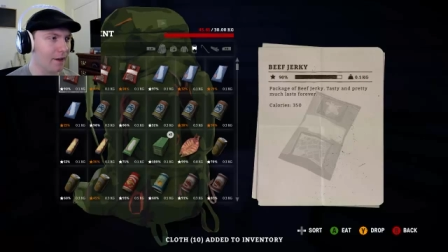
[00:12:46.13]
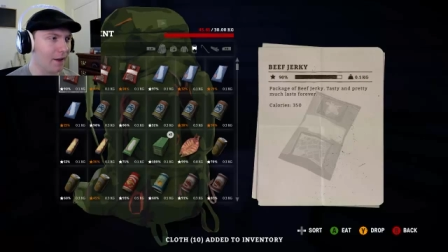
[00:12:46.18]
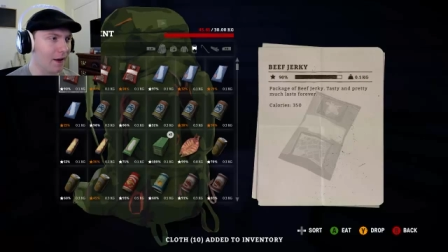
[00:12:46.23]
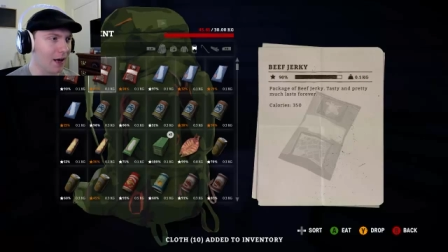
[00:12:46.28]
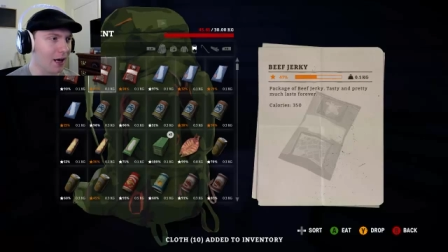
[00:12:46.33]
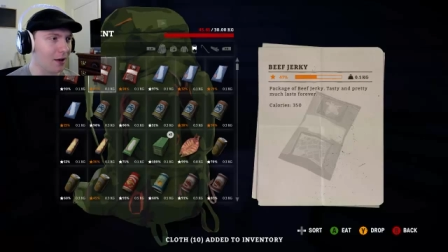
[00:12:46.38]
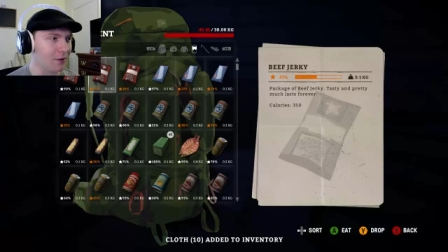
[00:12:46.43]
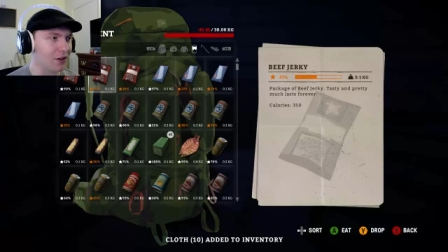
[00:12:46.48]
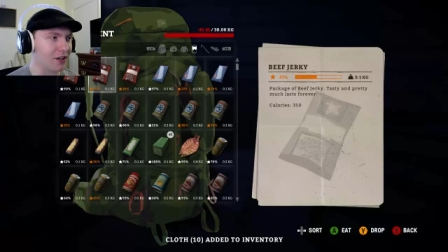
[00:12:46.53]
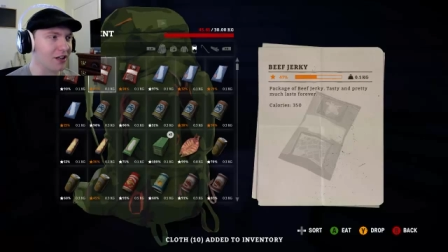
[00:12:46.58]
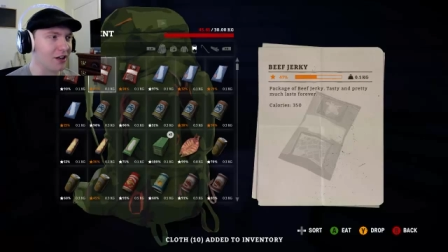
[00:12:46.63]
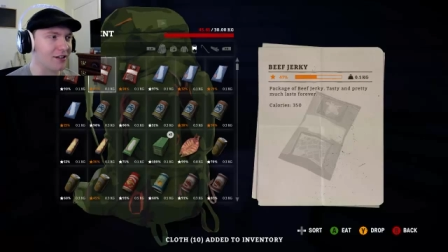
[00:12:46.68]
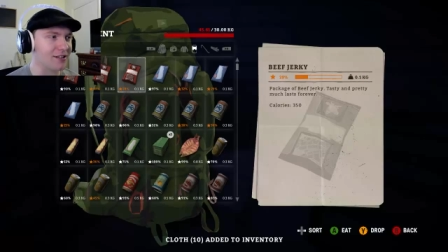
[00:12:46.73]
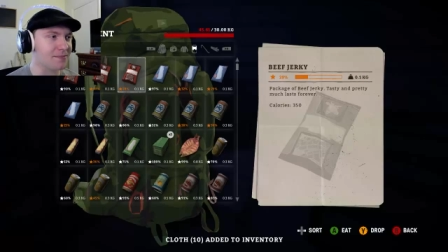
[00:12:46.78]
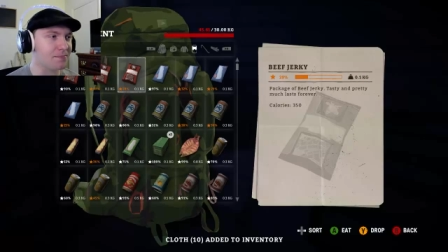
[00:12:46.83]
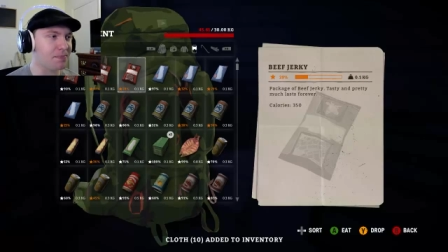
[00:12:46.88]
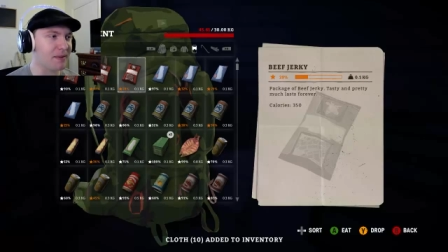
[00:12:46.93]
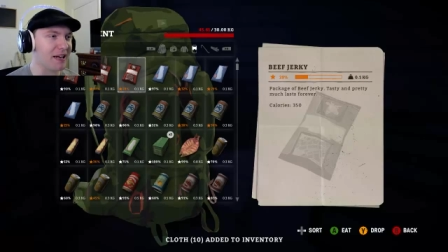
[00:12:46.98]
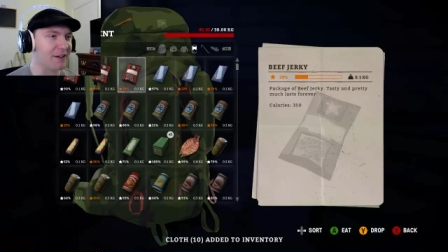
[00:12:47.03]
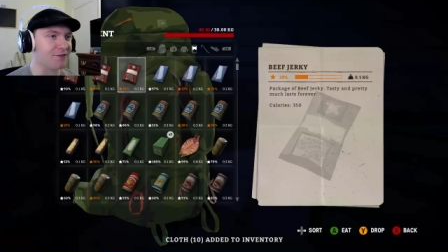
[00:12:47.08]
Uh, look at those
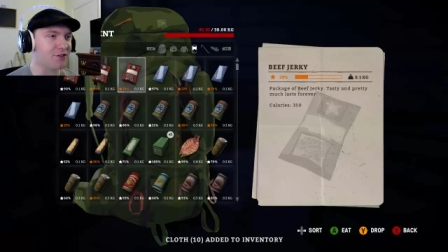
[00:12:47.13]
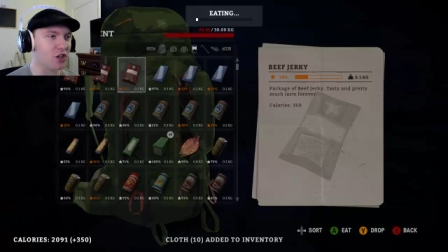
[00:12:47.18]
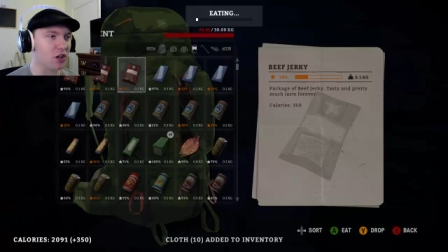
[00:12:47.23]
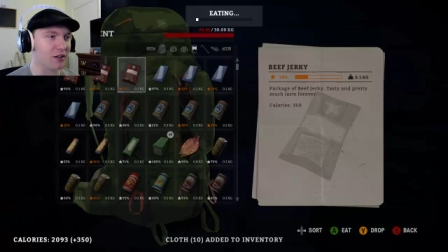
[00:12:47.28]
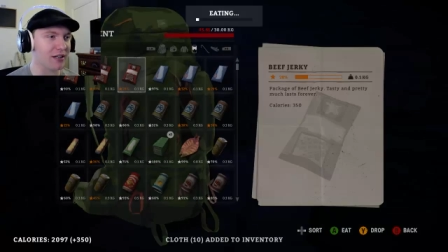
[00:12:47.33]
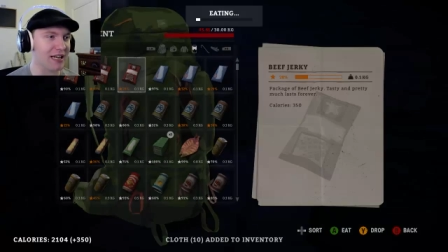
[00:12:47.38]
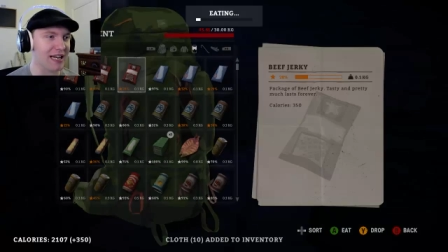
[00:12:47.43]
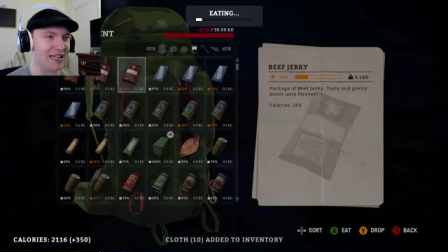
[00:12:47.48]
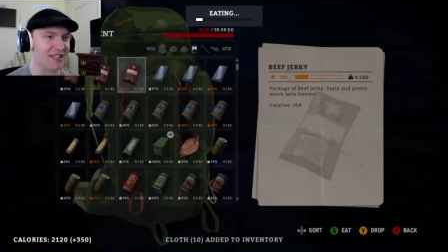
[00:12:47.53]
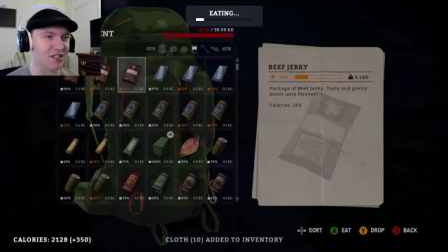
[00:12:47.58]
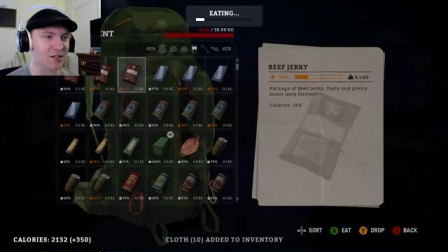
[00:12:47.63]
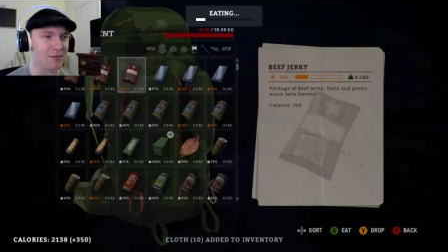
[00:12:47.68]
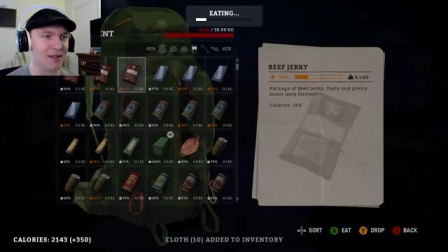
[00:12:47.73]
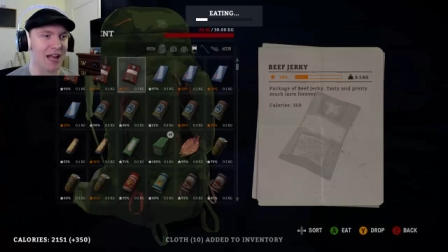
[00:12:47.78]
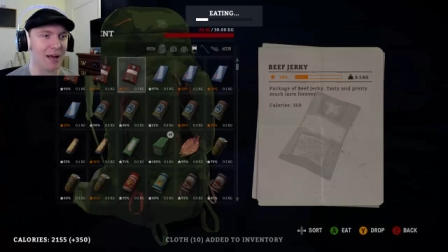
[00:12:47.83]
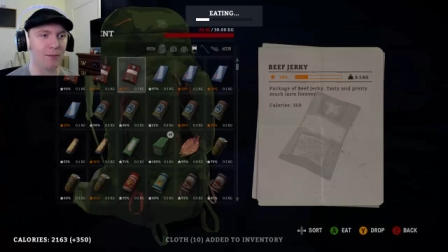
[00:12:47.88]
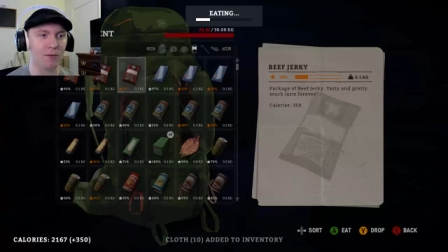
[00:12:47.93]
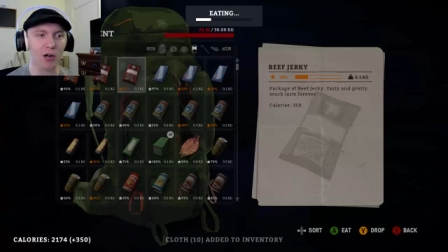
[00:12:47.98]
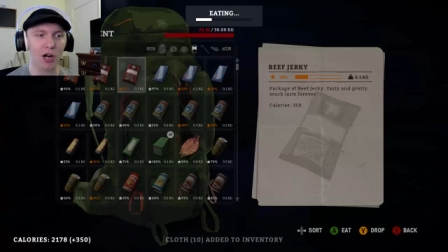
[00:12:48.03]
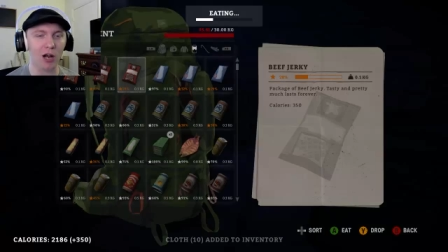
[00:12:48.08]
beef jerky. Eat some of
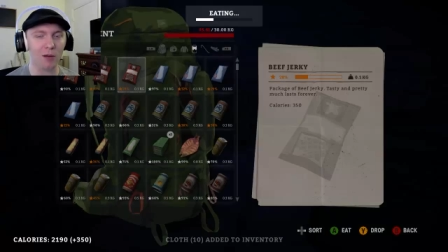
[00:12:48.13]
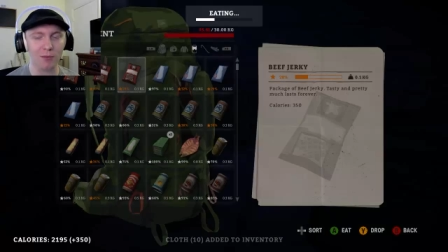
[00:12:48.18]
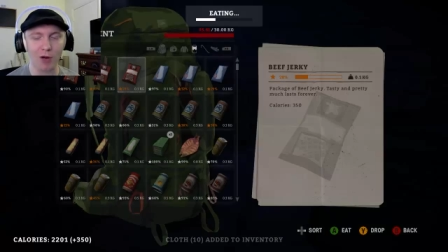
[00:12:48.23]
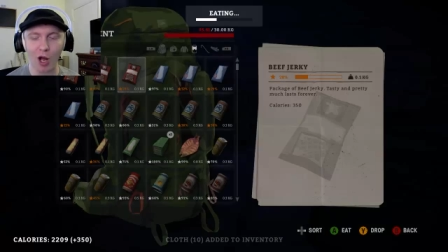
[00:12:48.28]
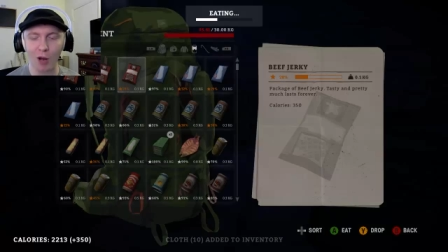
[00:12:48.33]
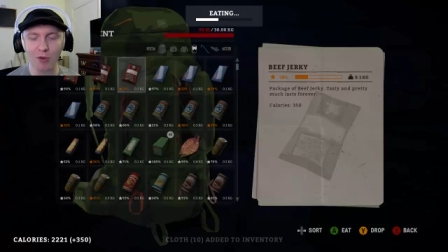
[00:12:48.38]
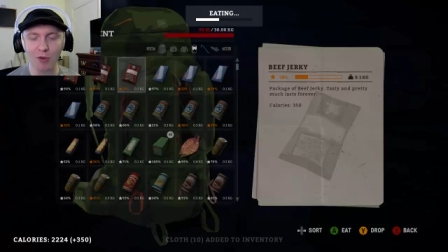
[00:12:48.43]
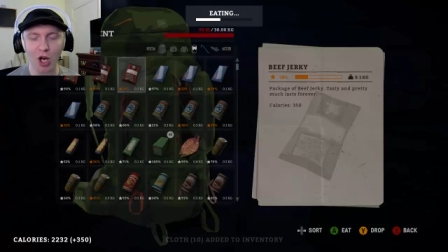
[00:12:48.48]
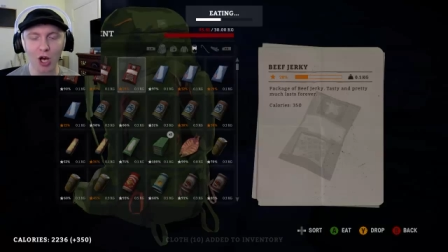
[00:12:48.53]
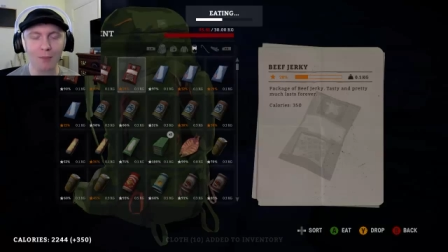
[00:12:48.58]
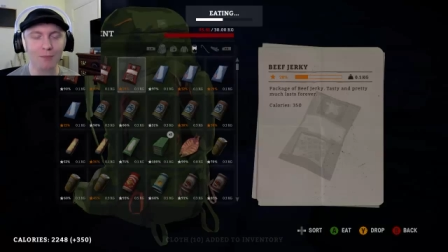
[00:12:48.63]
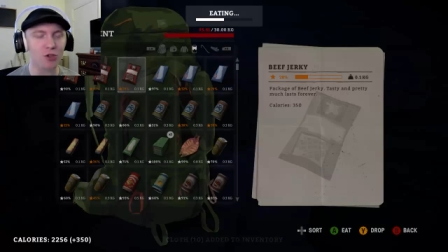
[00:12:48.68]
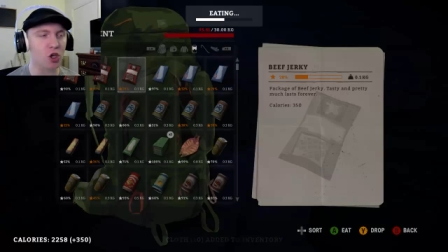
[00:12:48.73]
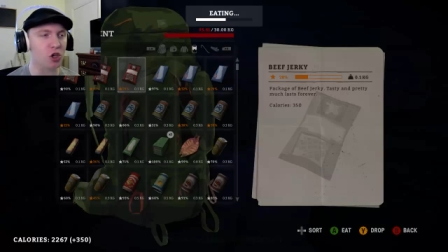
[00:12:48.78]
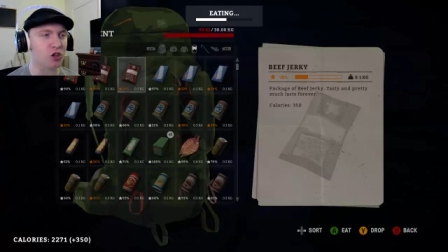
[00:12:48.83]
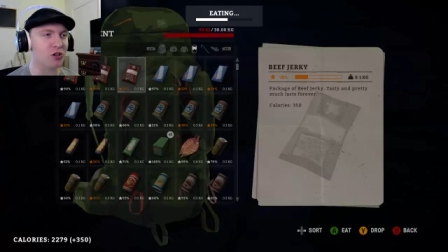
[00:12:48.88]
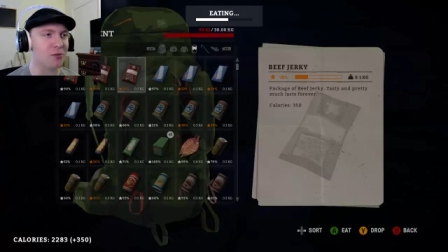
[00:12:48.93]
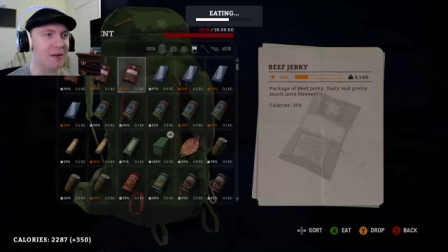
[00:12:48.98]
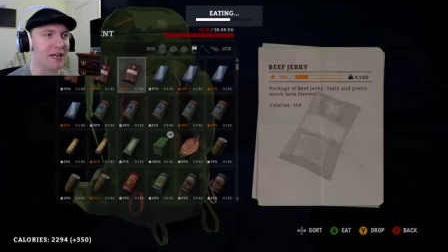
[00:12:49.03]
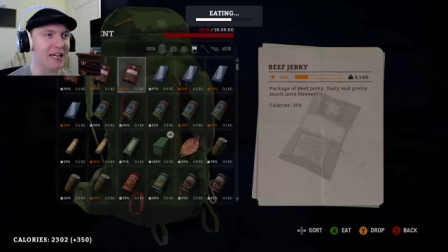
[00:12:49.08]
that. Nom nom nom.
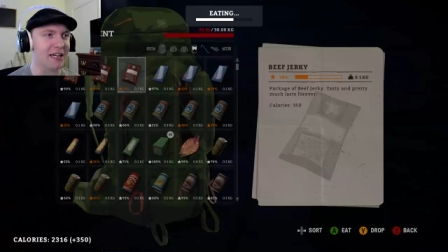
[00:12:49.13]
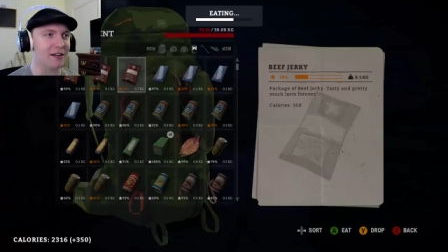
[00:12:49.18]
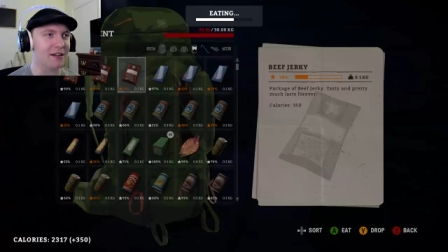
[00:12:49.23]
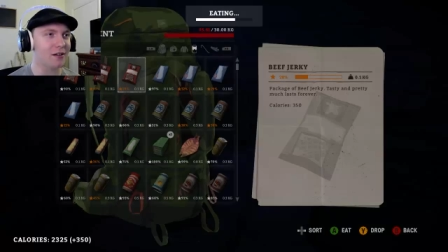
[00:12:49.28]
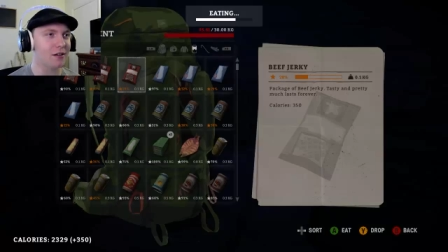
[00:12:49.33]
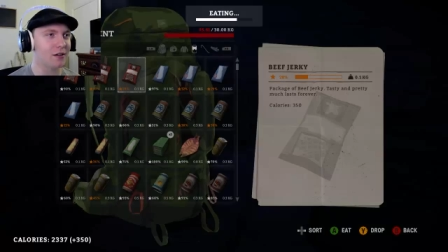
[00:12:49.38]
Jerked meat.